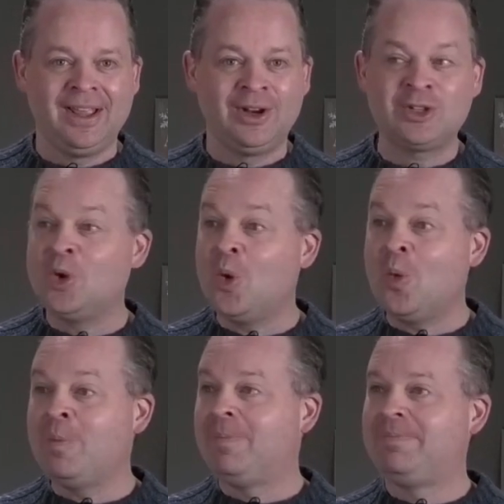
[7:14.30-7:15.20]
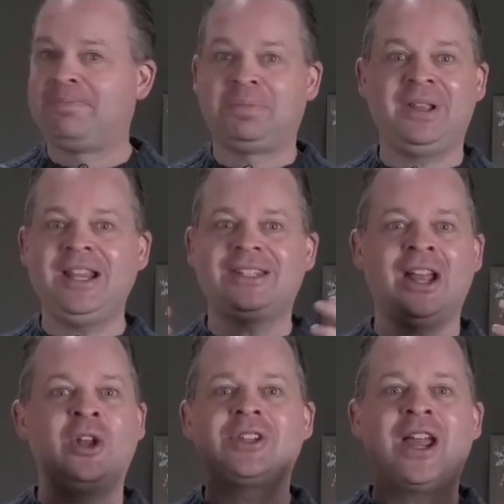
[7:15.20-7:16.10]
There's no place
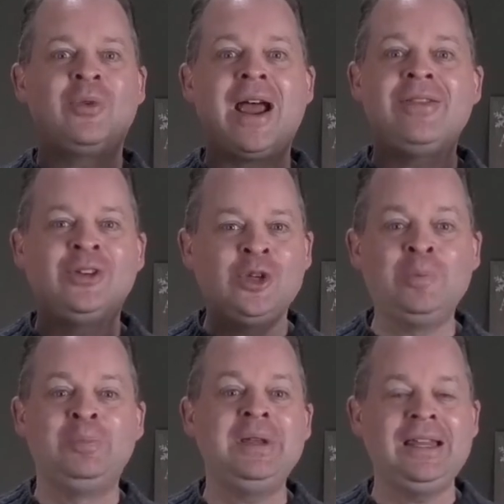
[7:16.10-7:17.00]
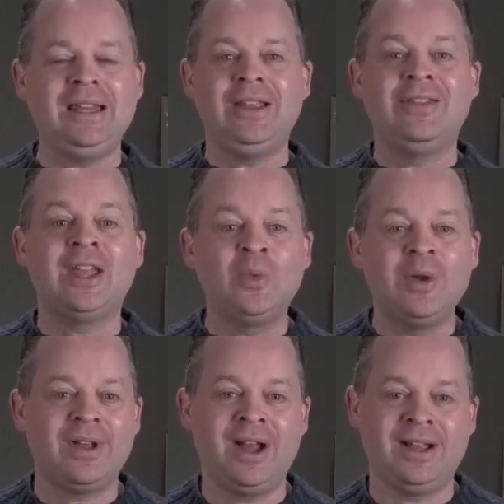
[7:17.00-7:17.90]
else I'd rather you be than
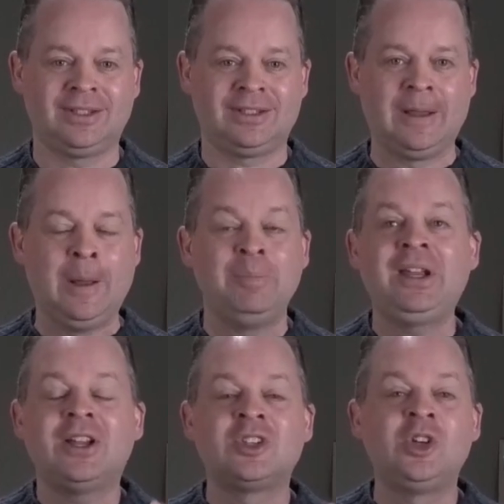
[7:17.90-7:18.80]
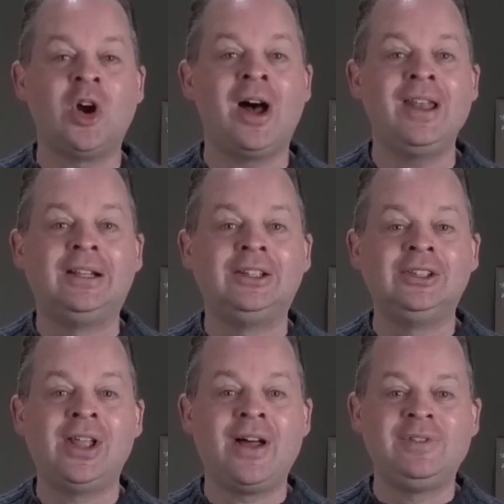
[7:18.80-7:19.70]
with us, because God
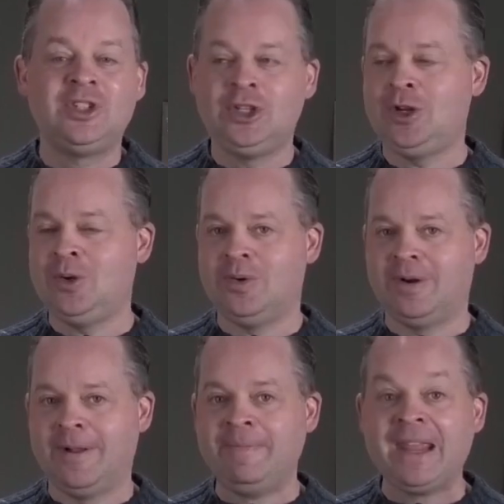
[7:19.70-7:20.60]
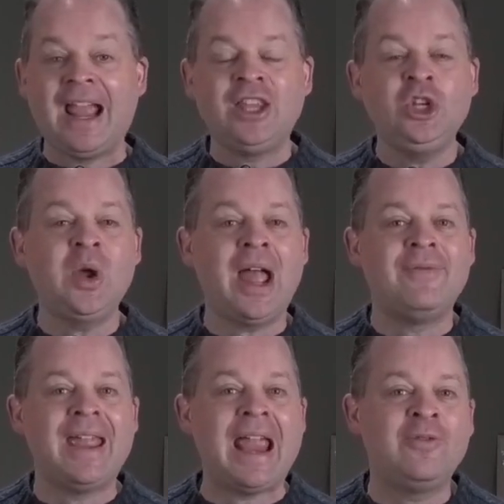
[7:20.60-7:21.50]
loves you. And you
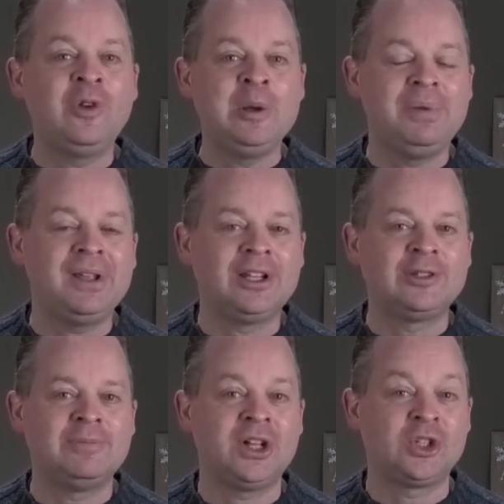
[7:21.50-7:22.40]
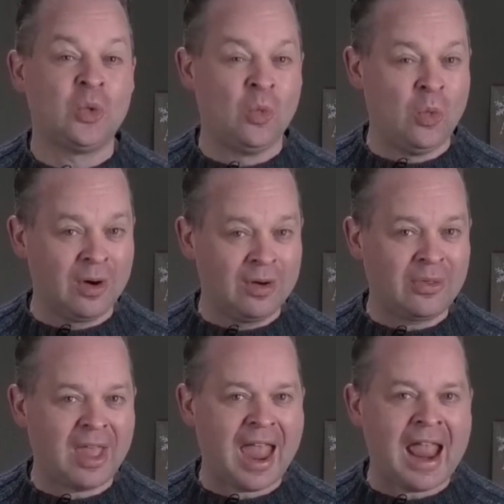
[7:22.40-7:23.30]
have every bit as much
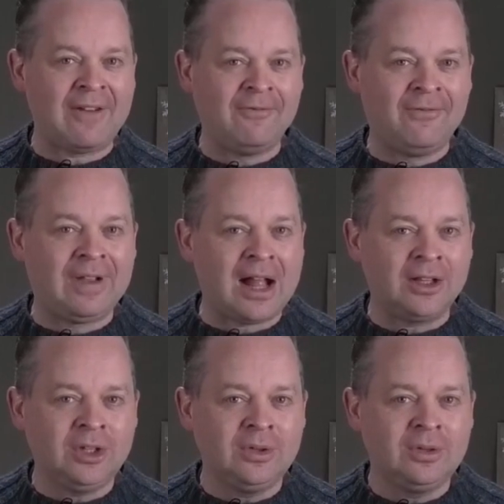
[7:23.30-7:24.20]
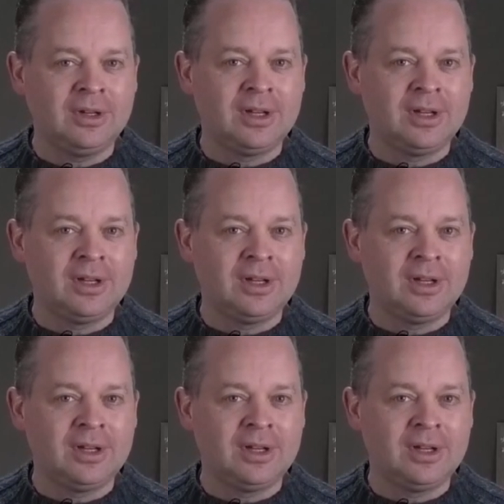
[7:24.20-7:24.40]
worth and value